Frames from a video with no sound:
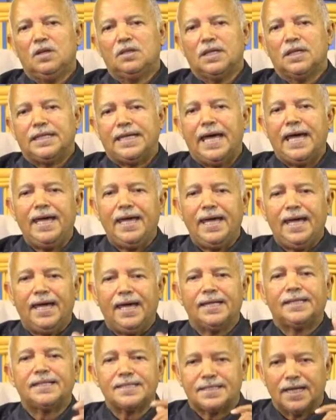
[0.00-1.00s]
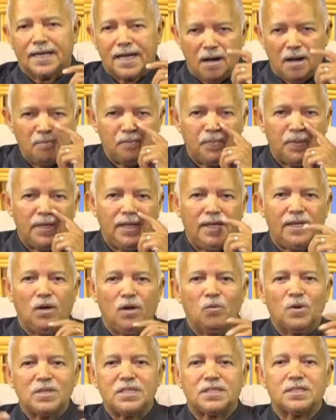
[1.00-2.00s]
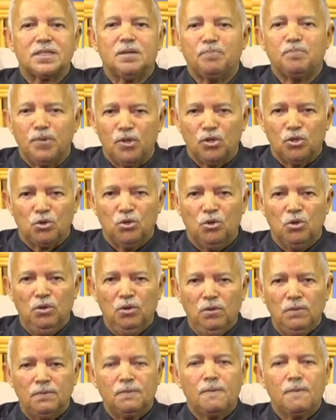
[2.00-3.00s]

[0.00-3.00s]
The day he enters the company, there was a simple rule.